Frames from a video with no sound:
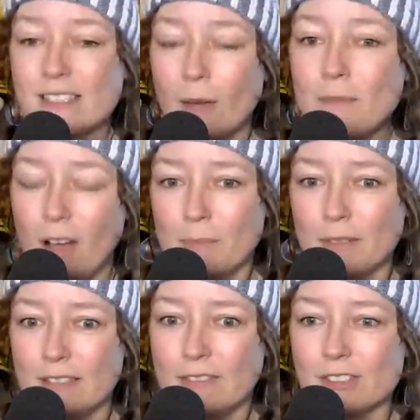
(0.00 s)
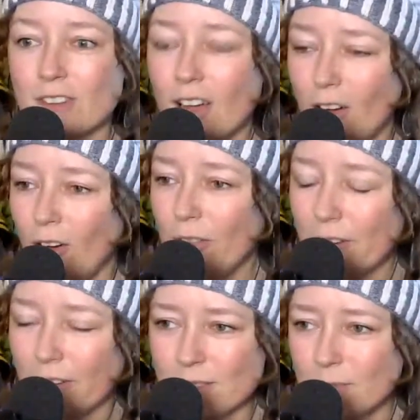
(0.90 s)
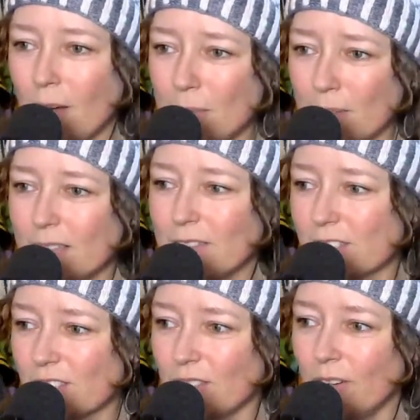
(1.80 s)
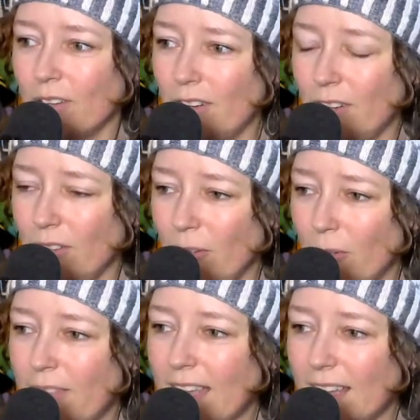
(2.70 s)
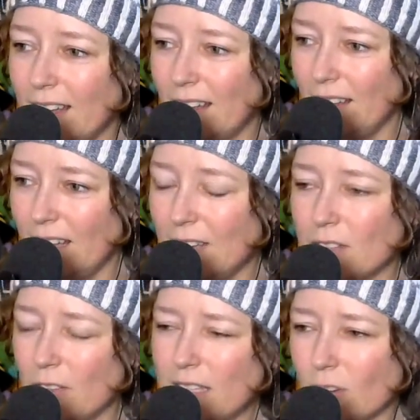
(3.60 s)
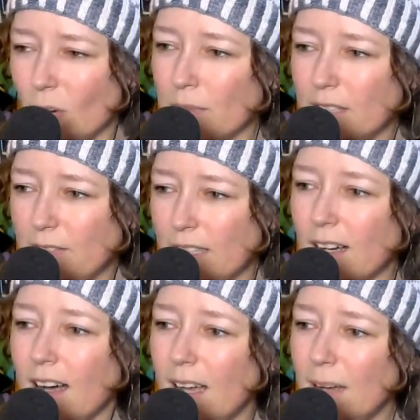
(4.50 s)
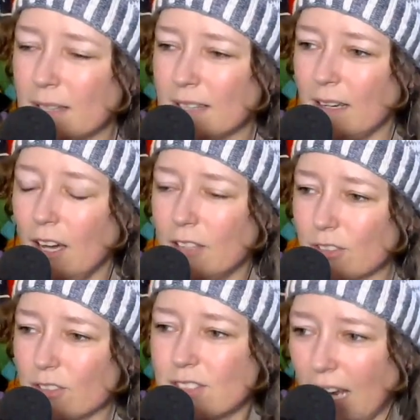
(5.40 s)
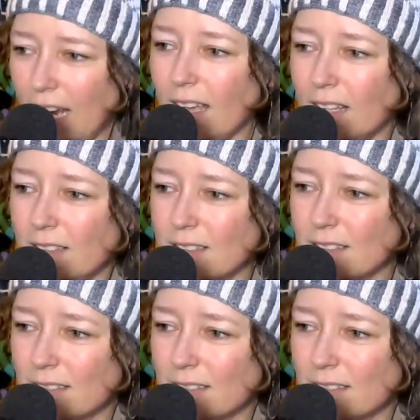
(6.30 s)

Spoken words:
some non-believers, not all. There are some non-believers who they even though they don't believe in God, but they understand